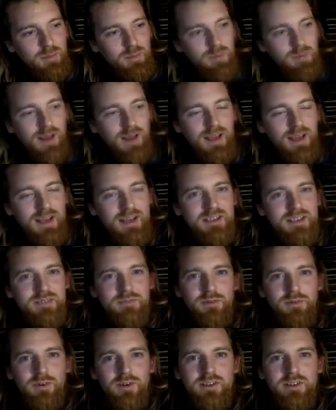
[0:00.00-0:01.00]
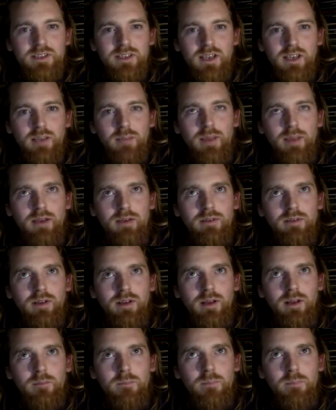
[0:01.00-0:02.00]
plan is for it to come out.
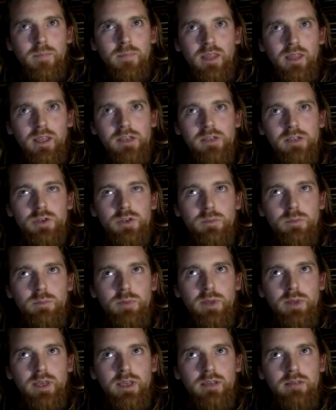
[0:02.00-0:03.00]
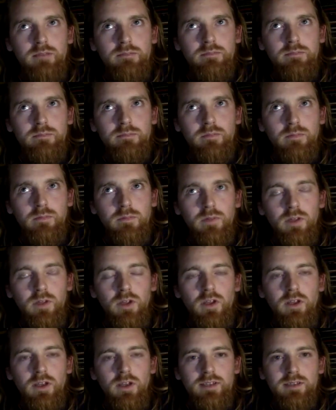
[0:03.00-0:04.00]
Um, it should be
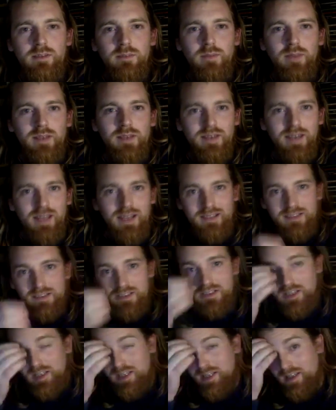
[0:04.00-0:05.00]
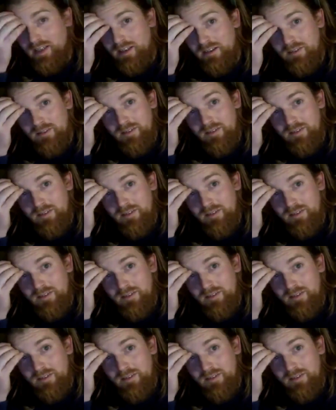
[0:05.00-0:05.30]
early to mid next year.